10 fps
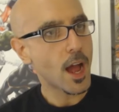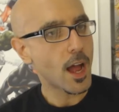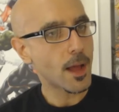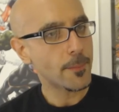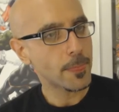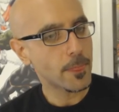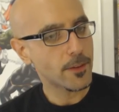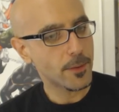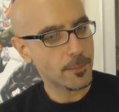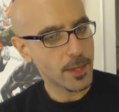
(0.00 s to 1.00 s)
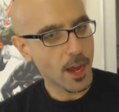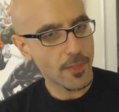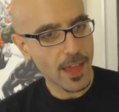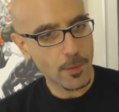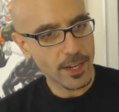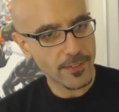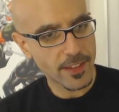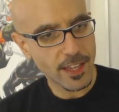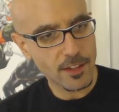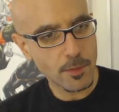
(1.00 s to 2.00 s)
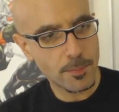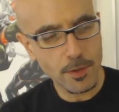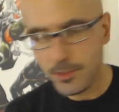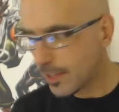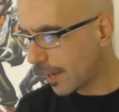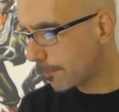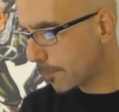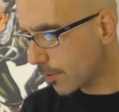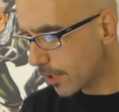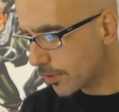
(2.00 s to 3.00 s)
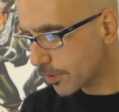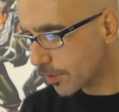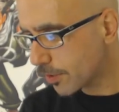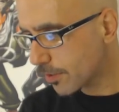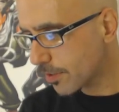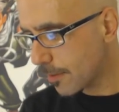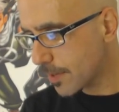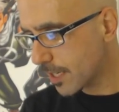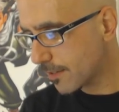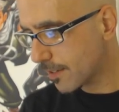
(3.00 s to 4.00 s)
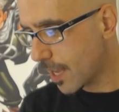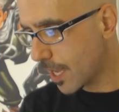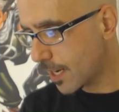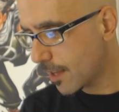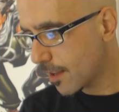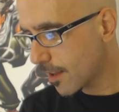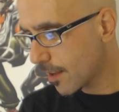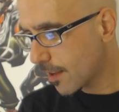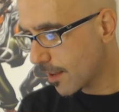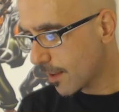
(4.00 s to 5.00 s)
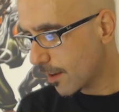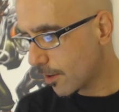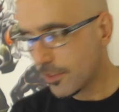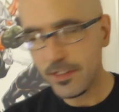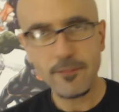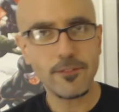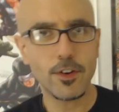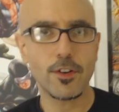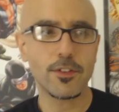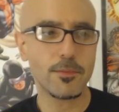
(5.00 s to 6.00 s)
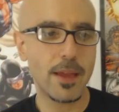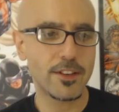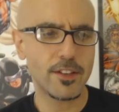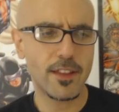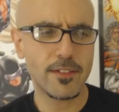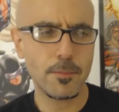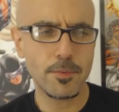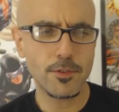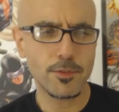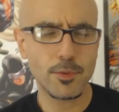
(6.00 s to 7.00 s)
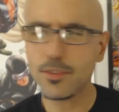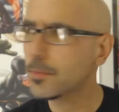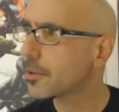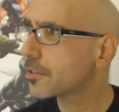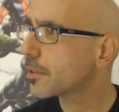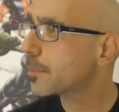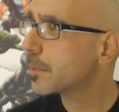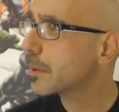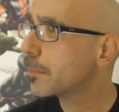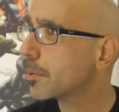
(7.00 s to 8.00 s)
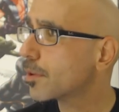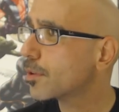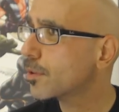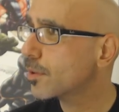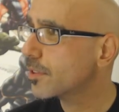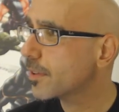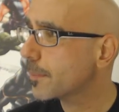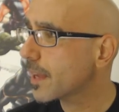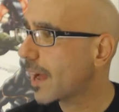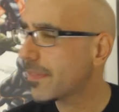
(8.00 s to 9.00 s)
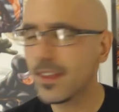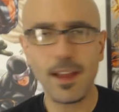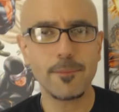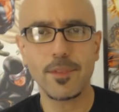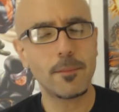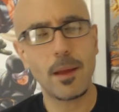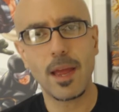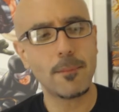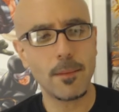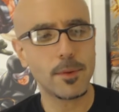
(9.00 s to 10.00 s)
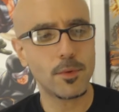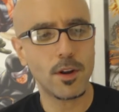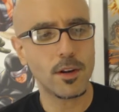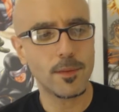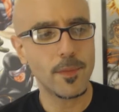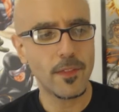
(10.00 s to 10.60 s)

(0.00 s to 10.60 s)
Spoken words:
Beyond that, we got the yellow boots. I'm pretty sure somebody said, or some folks mentioned, that the boots were supposed to be blue or something. I think I might be wrong.